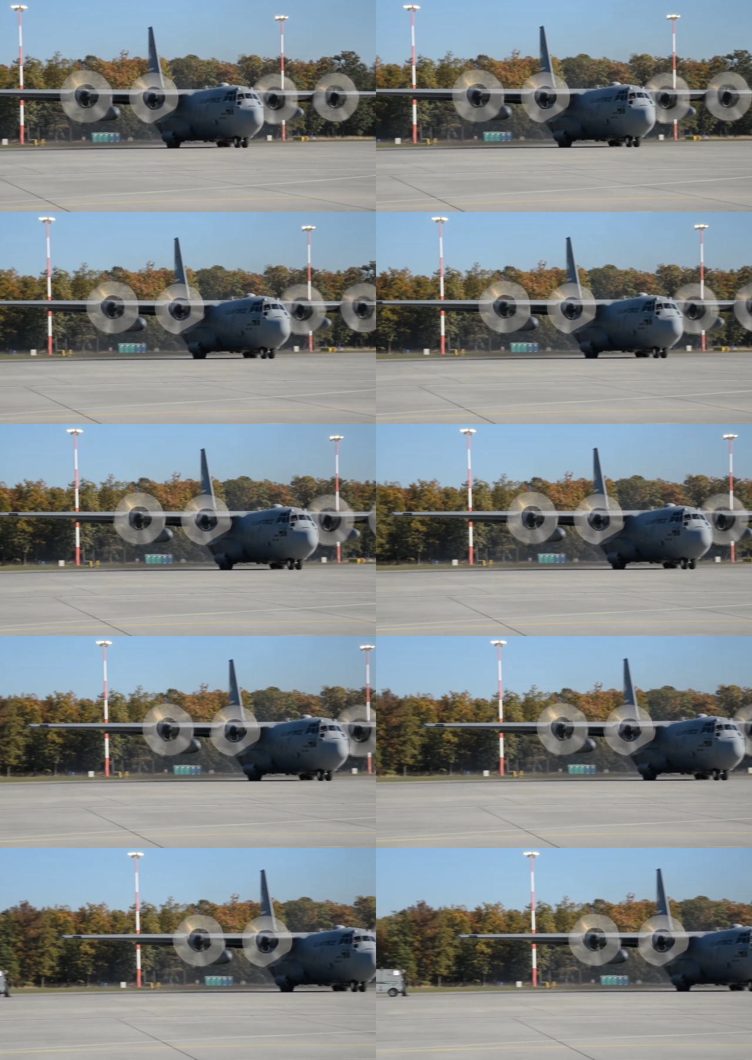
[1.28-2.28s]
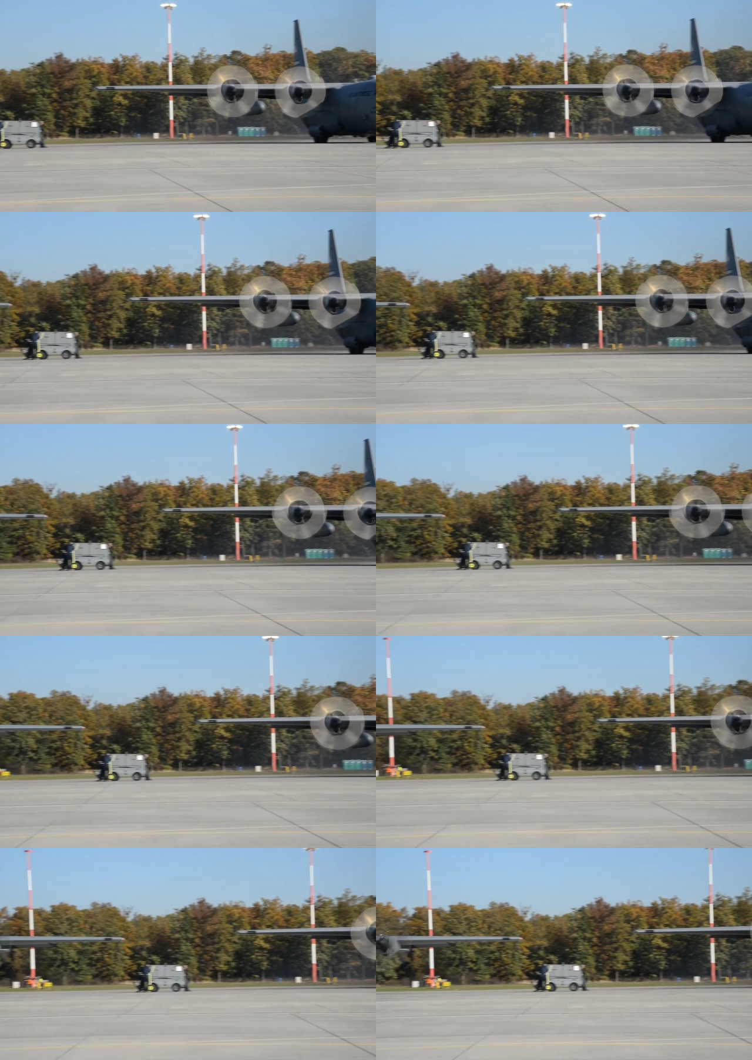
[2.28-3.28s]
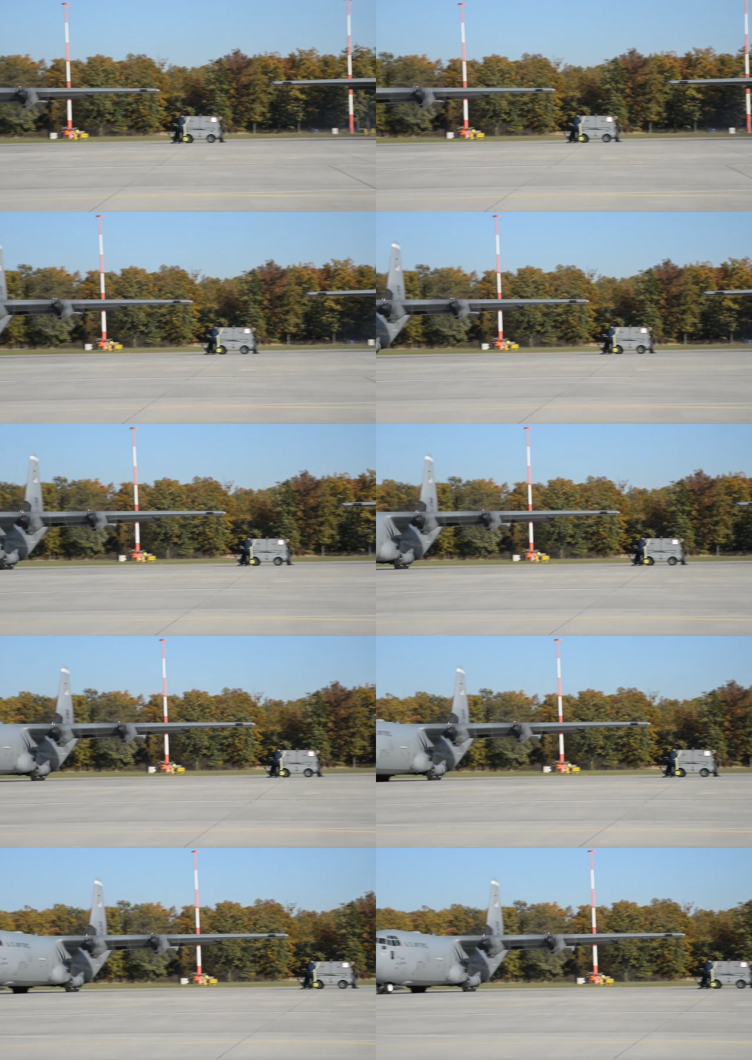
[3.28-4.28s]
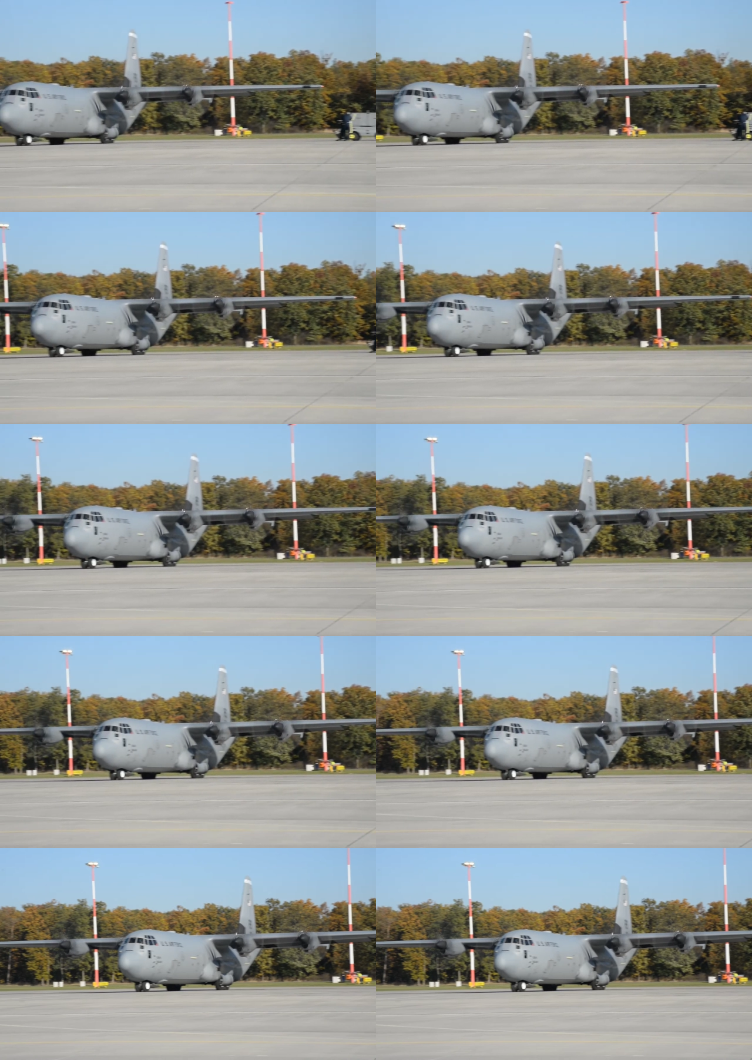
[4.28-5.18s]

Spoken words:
Nobody's mouth can be seen.